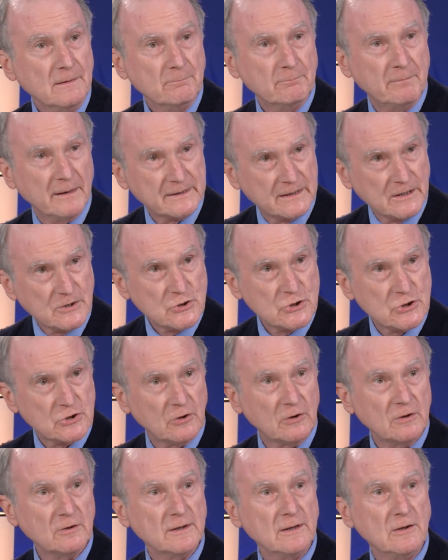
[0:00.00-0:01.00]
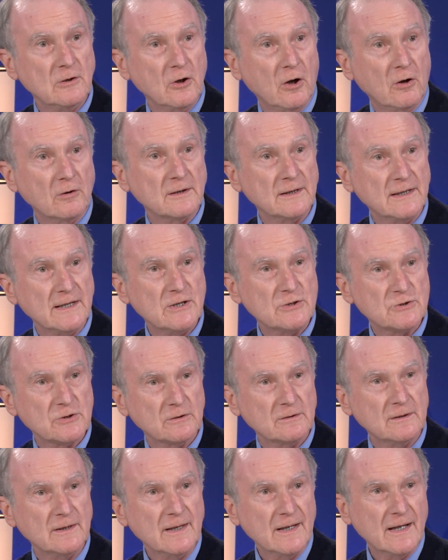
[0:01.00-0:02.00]
but in long
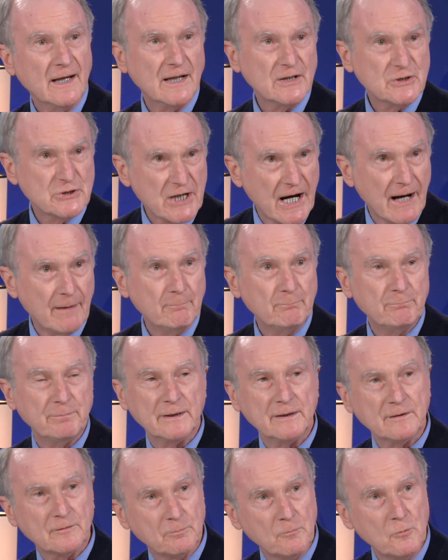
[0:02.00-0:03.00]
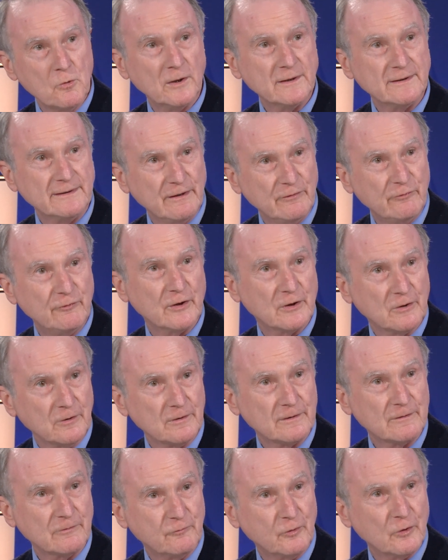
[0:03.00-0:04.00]
lesion, a jump is more
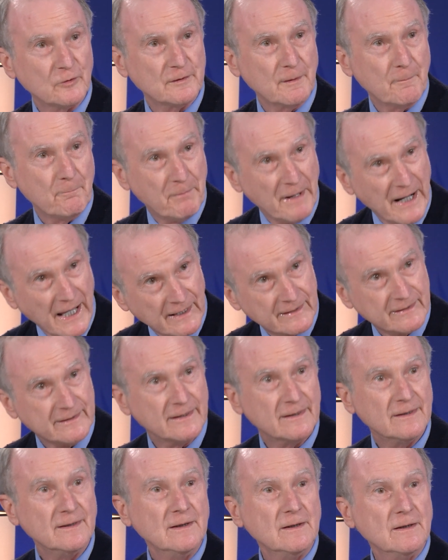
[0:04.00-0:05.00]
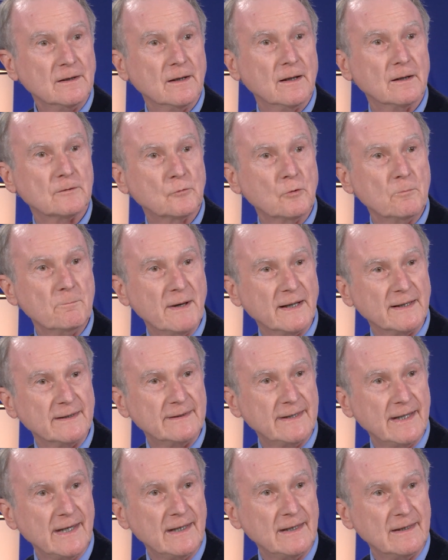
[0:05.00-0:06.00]
difficult for the blood to
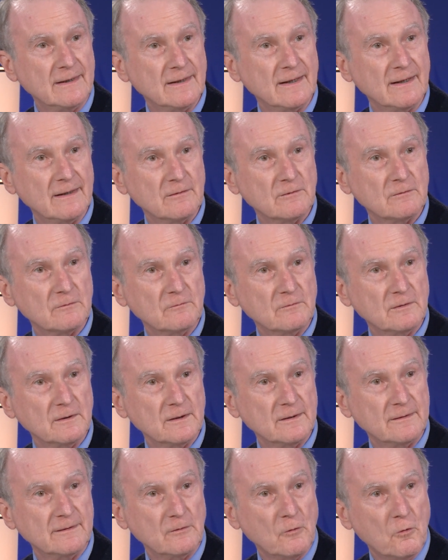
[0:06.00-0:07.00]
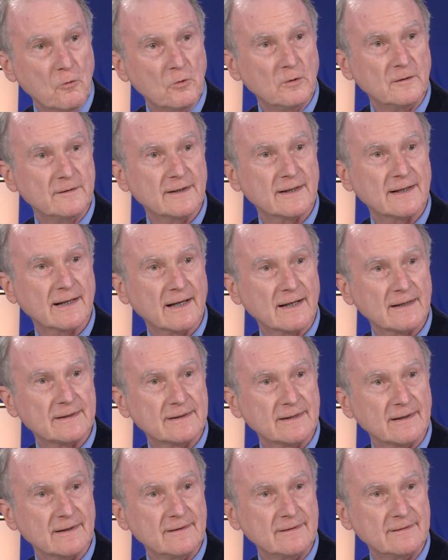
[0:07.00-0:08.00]
maintain all the
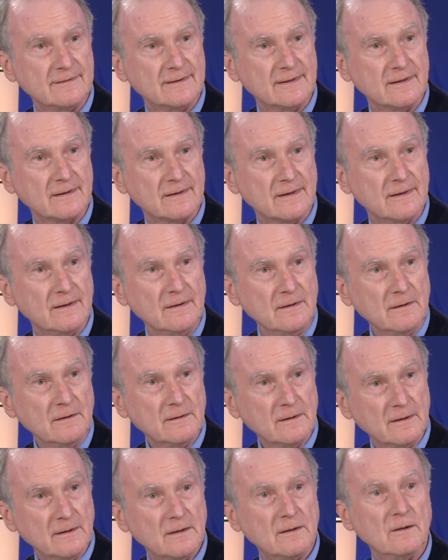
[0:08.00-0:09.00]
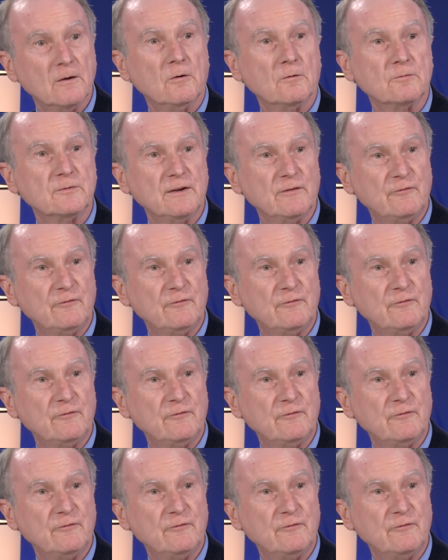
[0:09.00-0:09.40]
characteristics of the